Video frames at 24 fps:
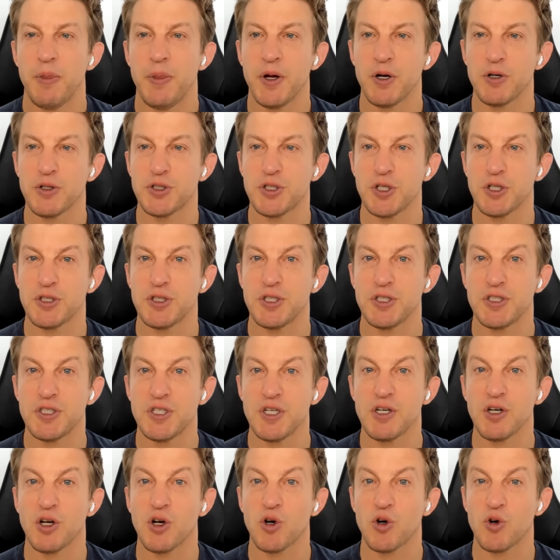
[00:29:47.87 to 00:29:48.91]
there's just
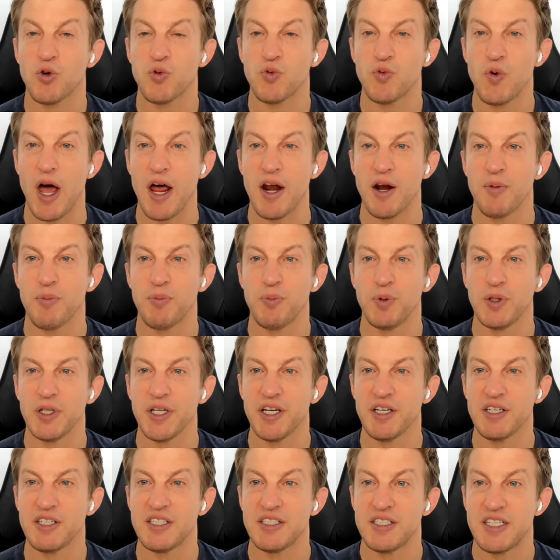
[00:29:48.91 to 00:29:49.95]
this
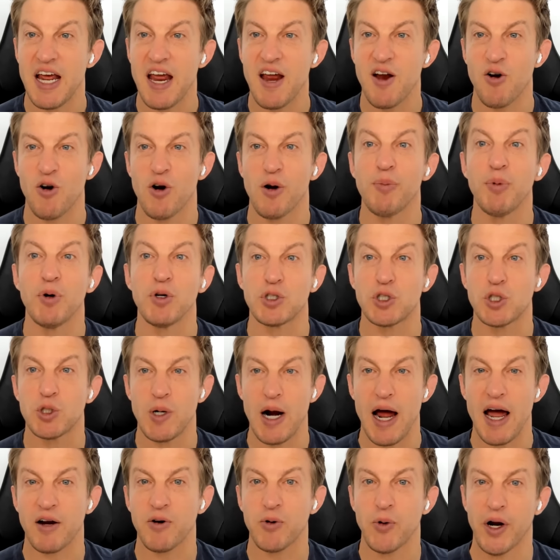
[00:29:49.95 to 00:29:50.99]
incredibly terrible
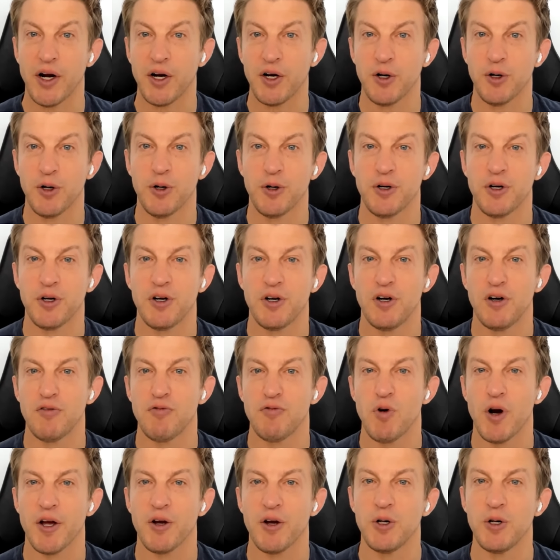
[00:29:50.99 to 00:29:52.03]
track record
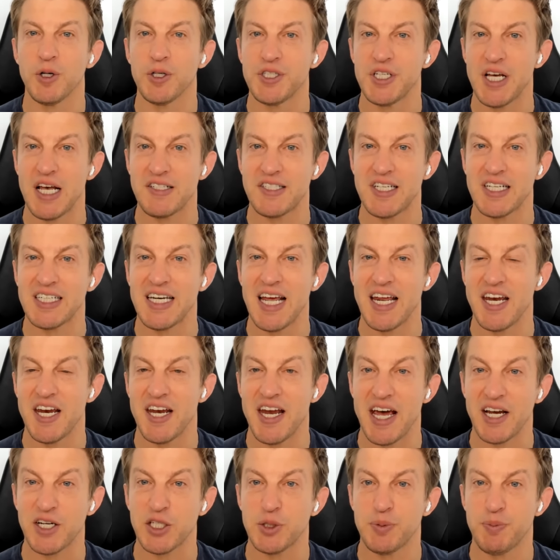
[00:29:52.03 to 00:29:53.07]
of what I call
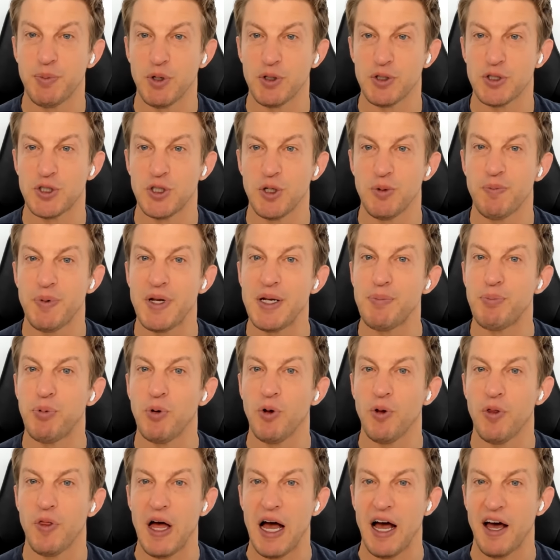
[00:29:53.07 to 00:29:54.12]
designated experts. So
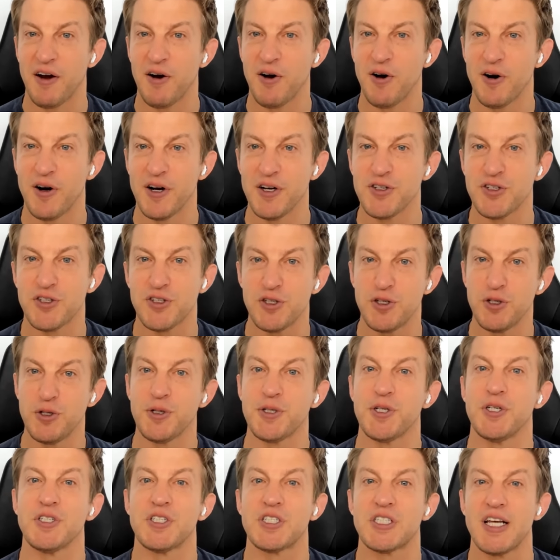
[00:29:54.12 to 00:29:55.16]
people that our
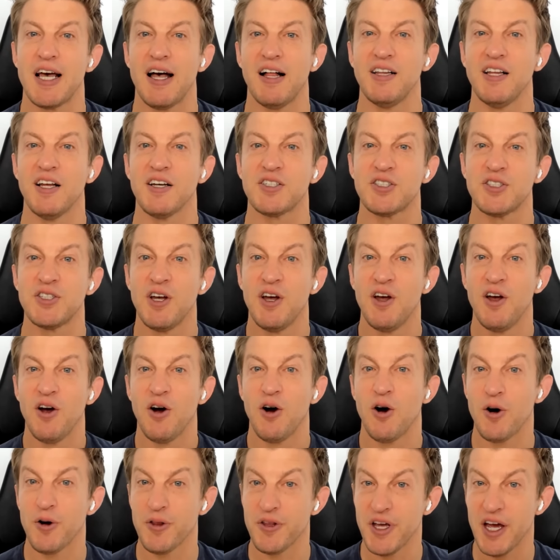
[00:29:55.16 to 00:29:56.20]
institutions tell us
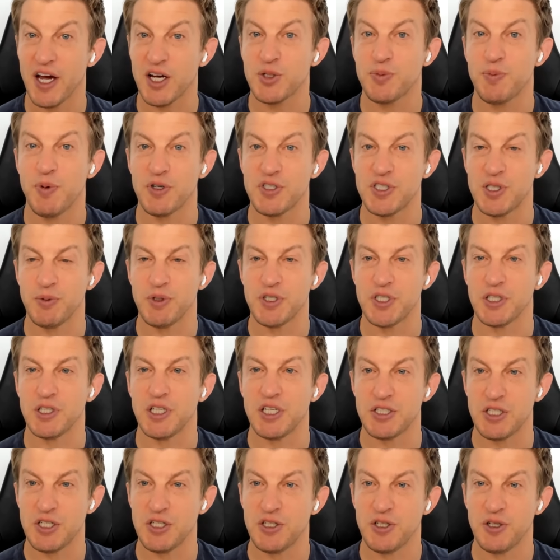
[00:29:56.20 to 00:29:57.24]
are the experts that we should
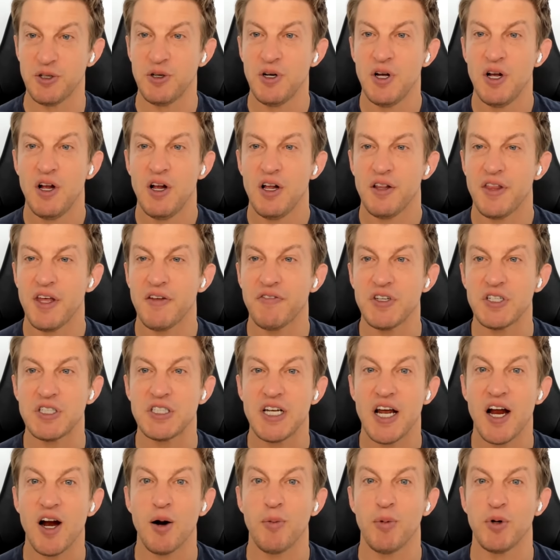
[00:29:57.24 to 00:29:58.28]
listen to. They have this
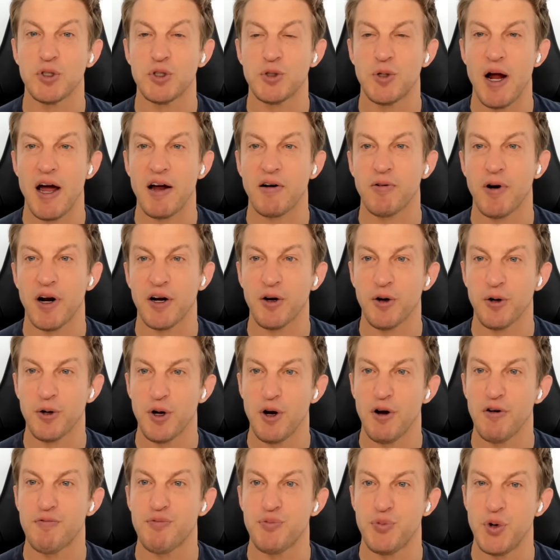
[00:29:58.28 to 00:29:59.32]
terrible track
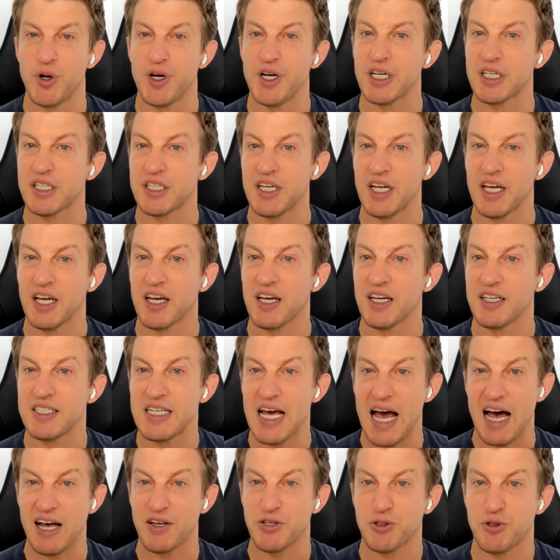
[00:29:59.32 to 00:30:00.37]
record of predicting
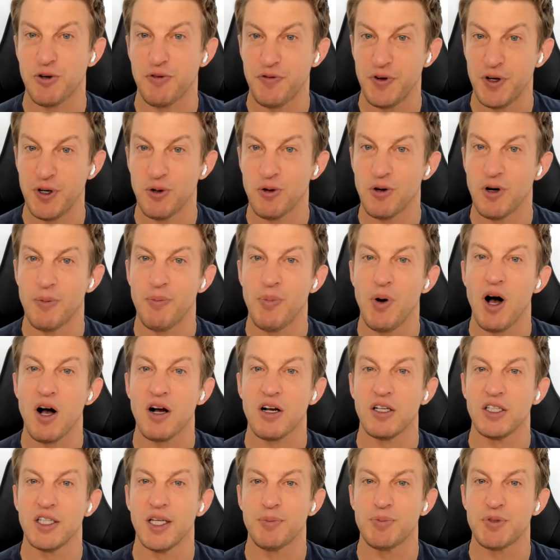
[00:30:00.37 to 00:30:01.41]
catastrophe or
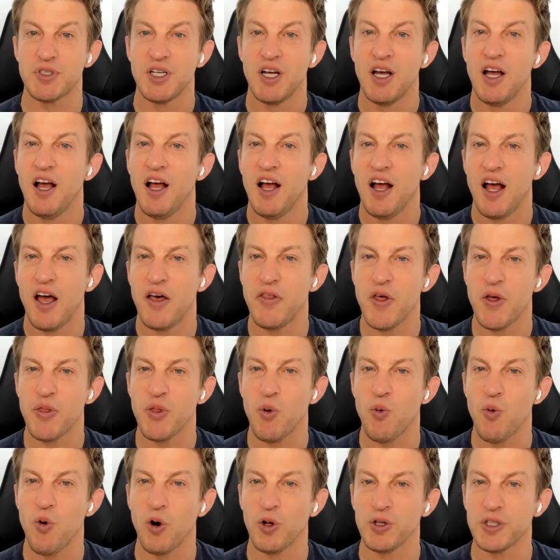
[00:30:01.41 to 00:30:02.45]
apocalypse, and then
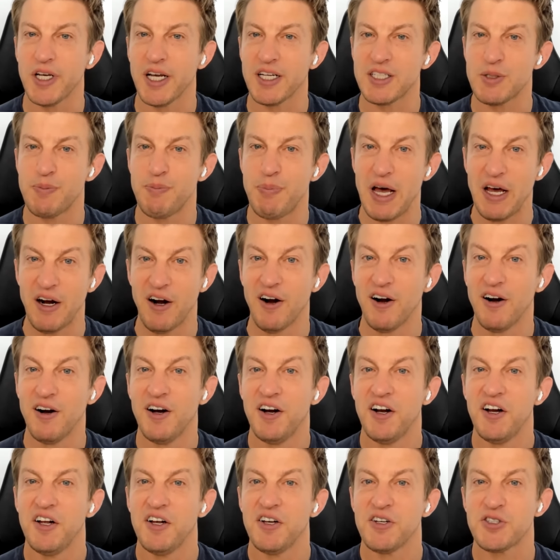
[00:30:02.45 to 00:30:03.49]
the world gets better.
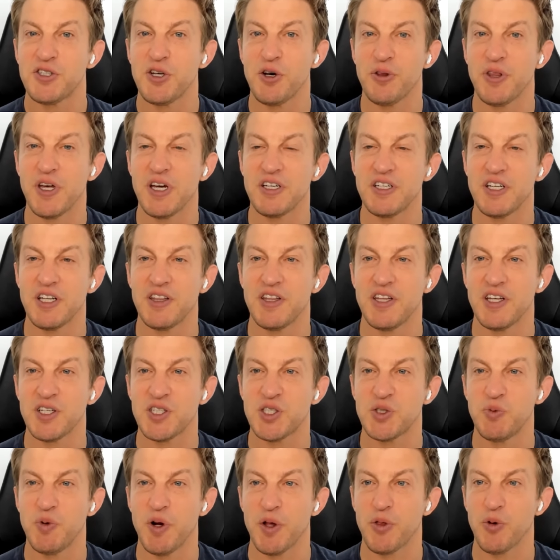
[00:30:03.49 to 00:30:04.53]
So they did
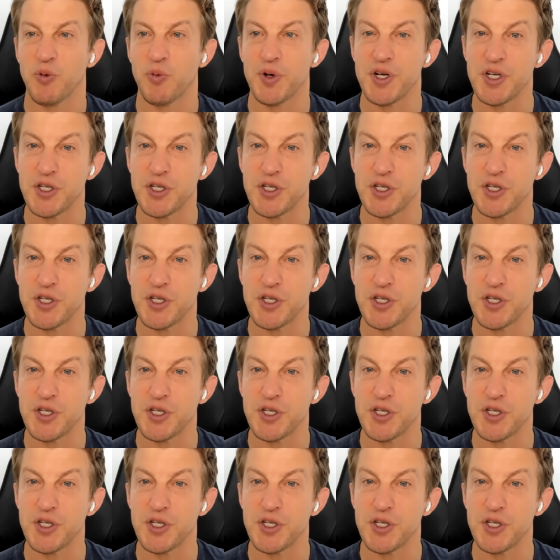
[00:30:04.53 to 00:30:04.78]
this with